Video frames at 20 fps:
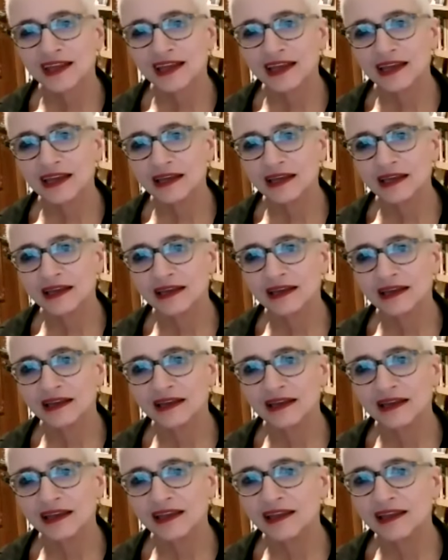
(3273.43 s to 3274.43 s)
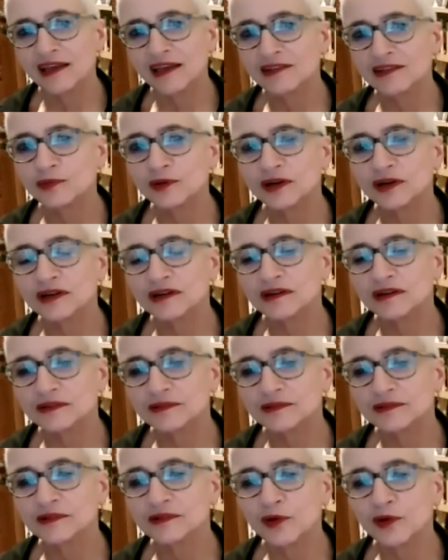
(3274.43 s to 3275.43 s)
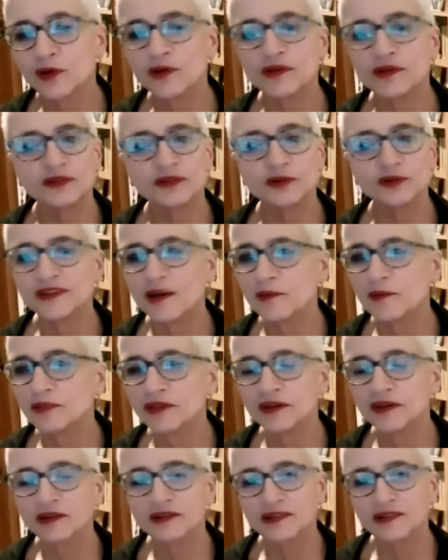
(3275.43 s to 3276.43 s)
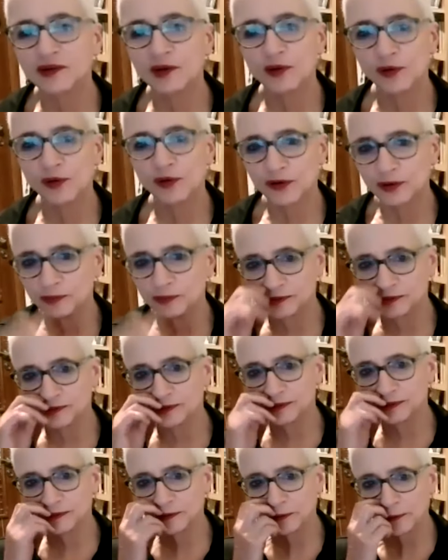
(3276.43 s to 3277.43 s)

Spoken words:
Yes, we are going through something so horrible.